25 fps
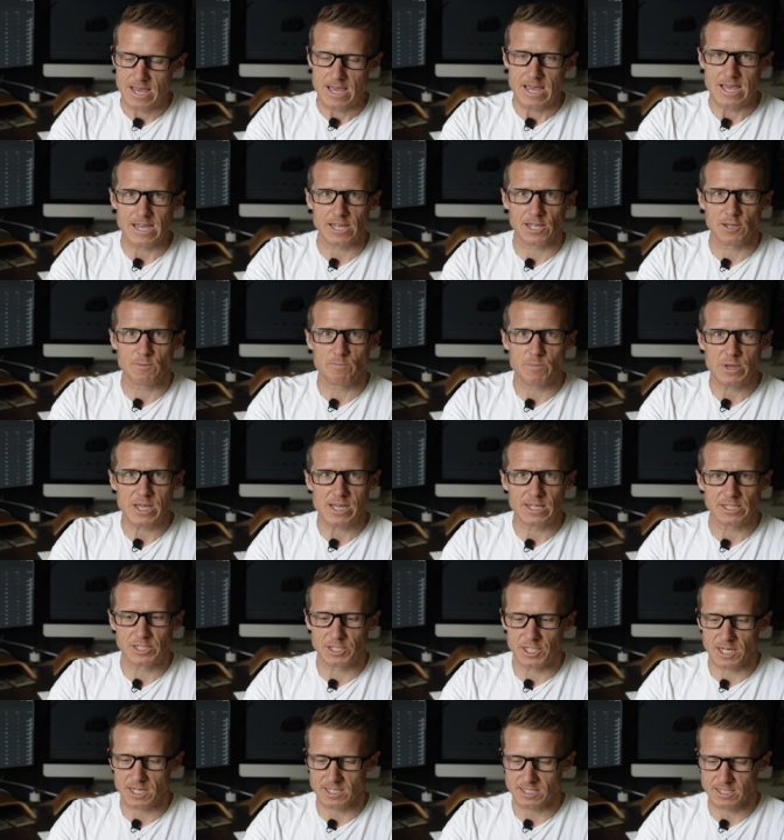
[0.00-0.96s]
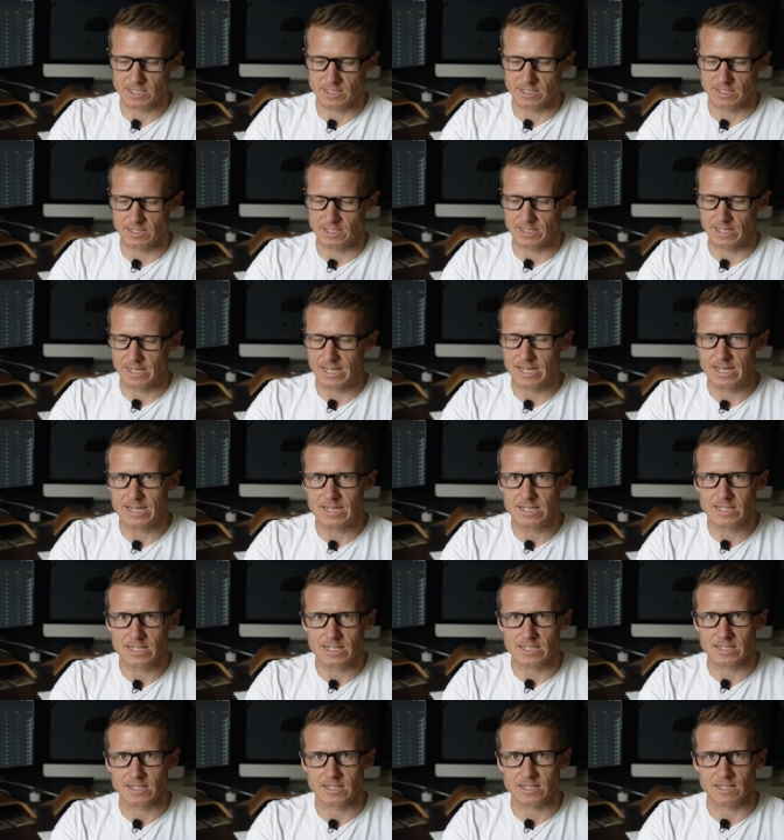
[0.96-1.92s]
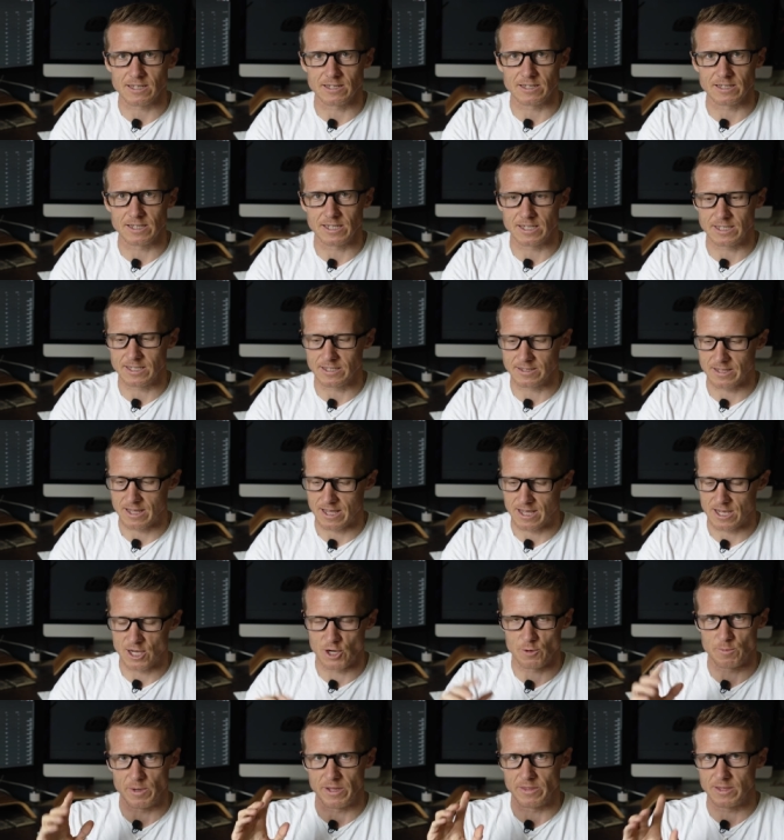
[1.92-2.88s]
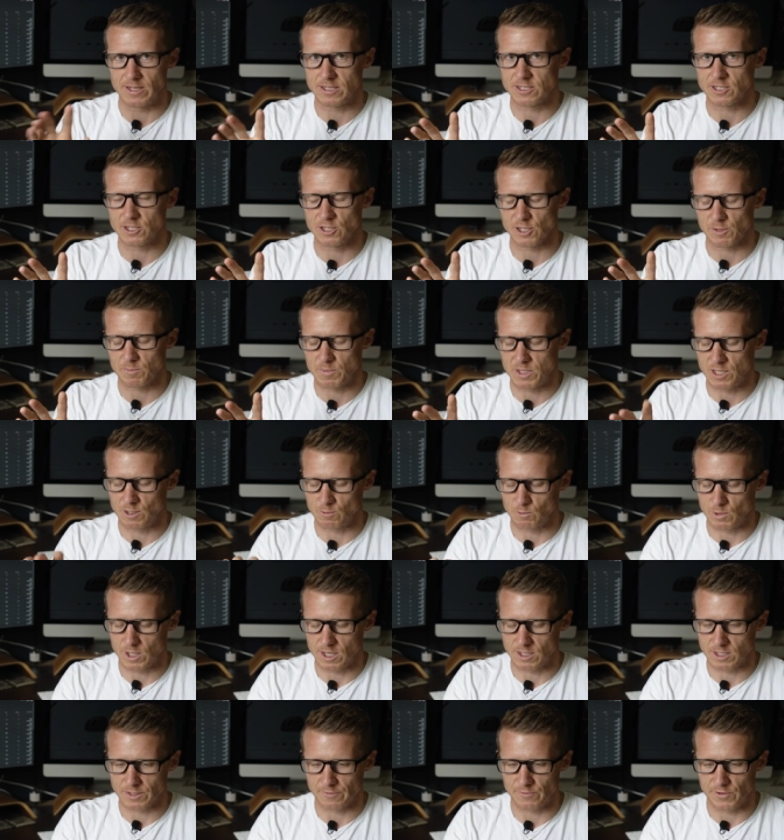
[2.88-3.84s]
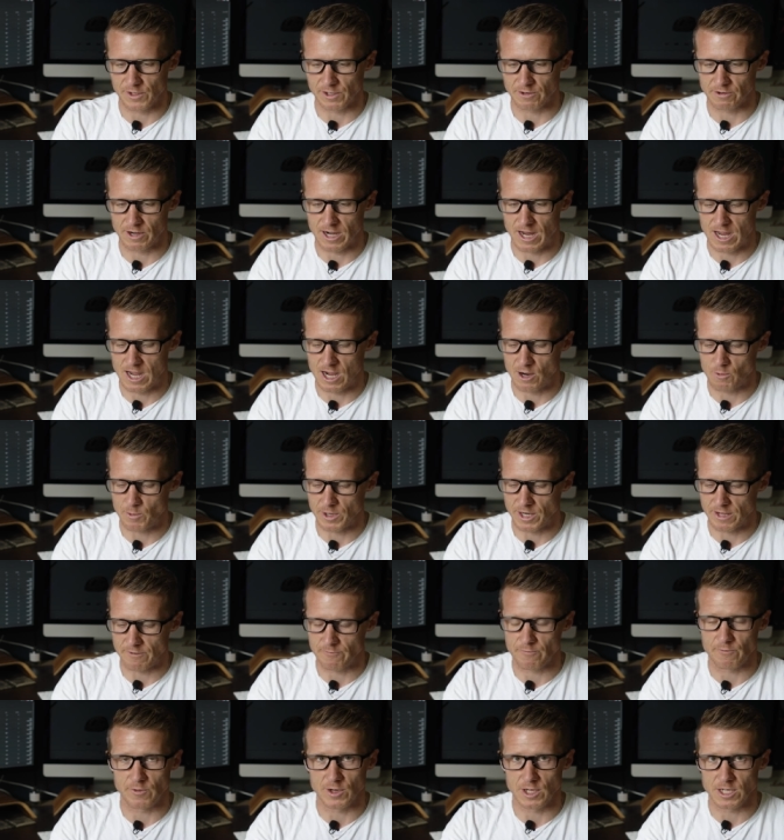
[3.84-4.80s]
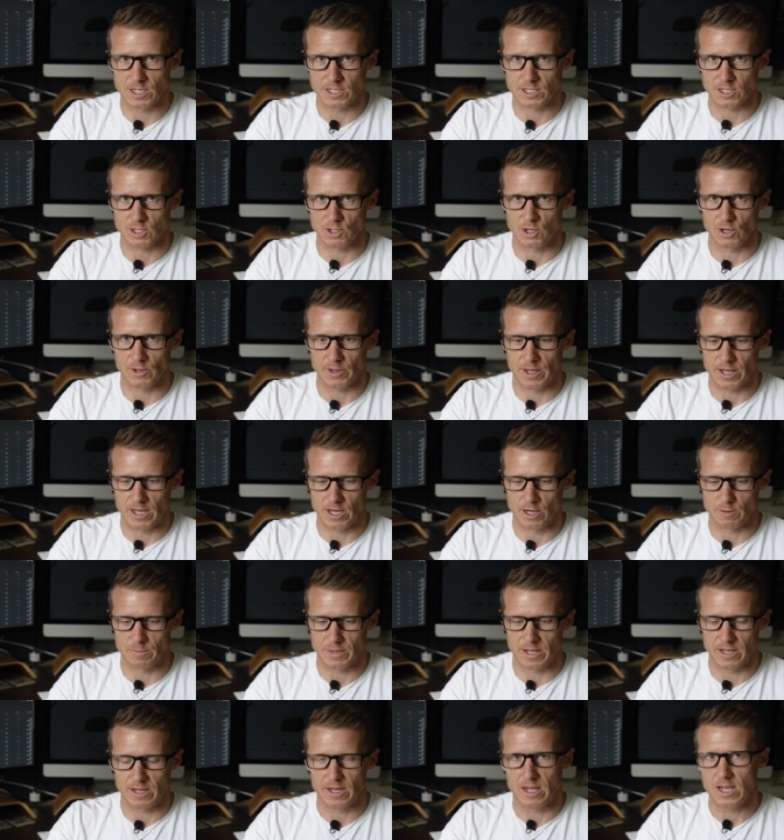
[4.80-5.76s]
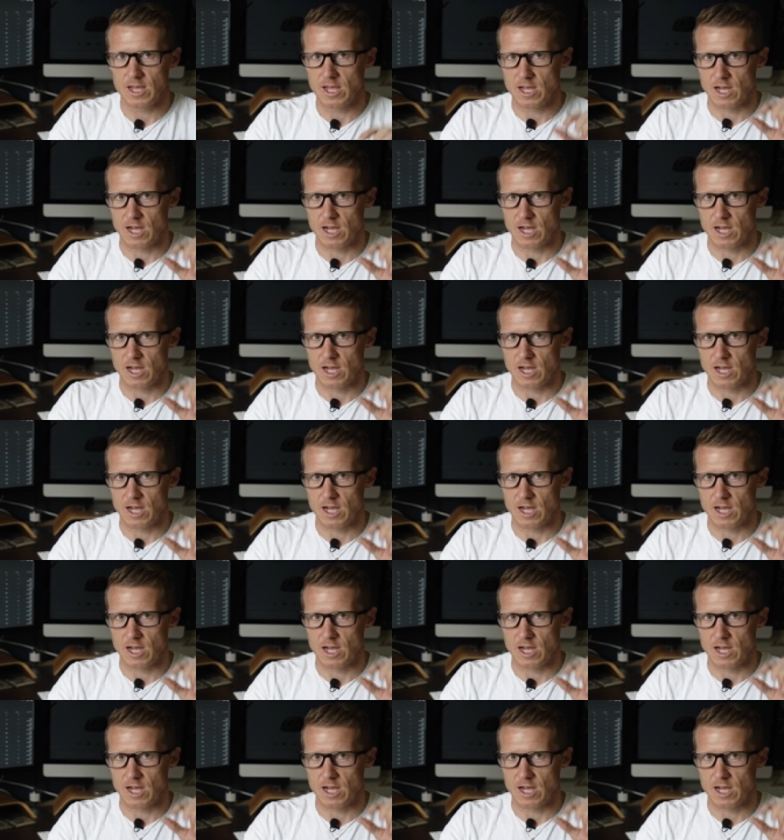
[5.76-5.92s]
It can be adjusted inside the helmet. This took me a while to figure it out when I first got the helmet.